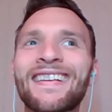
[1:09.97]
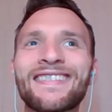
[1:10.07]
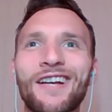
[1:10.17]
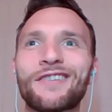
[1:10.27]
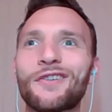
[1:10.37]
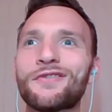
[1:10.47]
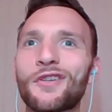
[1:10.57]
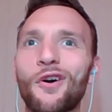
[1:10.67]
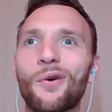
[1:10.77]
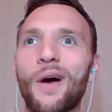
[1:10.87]
So I'd love
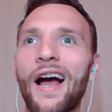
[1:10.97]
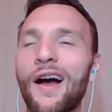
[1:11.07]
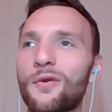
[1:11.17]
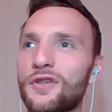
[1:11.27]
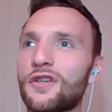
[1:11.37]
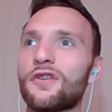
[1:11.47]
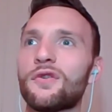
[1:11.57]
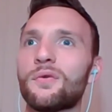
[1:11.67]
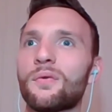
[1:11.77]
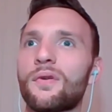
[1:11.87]
to know how
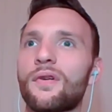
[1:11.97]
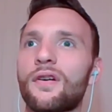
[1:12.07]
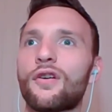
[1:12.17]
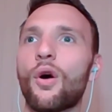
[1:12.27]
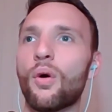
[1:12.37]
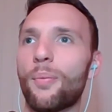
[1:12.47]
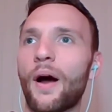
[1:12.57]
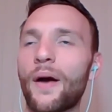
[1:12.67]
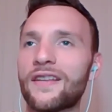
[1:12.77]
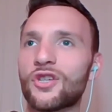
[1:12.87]
you go
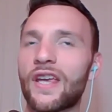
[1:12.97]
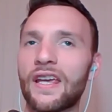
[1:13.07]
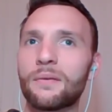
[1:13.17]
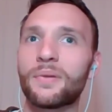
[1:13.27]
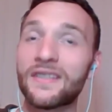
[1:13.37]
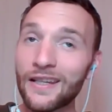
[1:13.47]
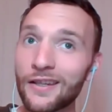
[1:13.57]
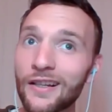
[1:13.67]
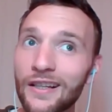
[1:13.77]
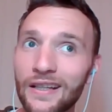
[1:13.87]
about educating,
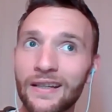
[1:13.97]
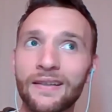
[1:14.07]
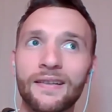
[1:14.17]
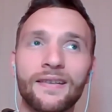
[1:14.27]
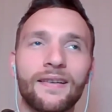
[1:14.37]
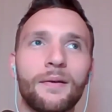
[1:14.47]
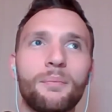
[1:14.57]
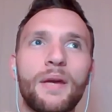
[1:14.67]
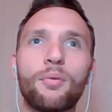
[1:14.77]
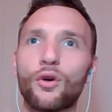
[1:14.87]
particularly
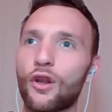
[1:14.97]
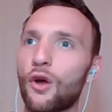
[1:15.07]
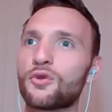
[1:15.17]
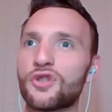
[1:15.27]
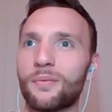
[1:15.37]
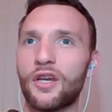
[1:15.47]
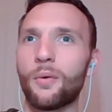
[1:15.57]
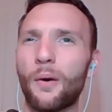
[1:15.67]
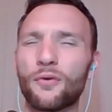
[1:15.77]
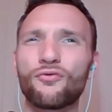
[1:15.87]
people close to me
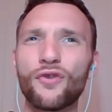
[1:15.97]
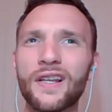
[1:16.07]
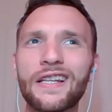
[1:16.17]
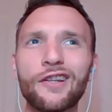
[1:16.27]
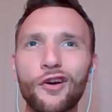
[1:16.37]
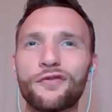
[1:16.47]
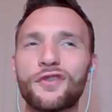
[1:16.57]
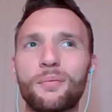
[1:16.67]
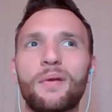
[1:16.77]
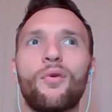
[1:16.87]
who I would really
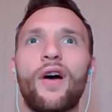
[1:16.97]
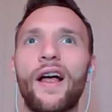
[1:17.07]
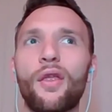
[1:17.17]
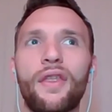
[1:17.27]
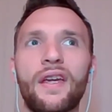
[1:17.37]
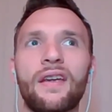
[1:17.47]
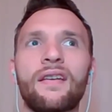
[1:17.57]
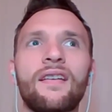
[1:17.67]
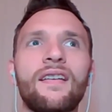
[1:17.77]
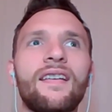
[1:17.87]
love to be more healthy.
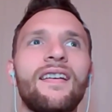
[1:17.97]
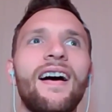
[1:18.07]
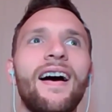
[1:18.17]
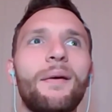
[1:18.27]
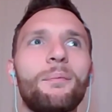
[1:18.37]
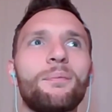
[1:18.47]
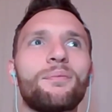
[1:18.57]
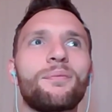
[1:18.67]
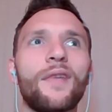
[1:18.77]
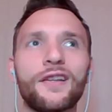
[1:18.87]

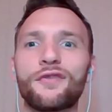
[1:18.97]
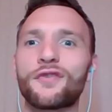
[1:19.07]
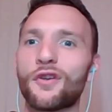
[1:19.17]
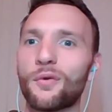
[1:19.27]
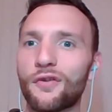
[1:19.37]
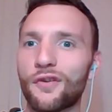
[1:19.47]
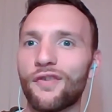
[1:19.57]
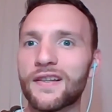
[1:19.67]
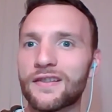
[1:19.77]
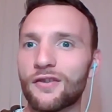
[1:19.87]
I'd love to know what your
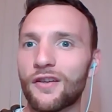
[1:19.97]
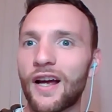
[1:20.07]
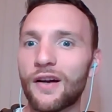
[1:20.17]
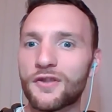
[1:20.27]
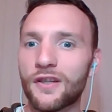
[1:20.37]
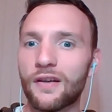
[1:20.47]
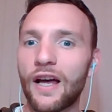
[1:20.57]
advice is on how to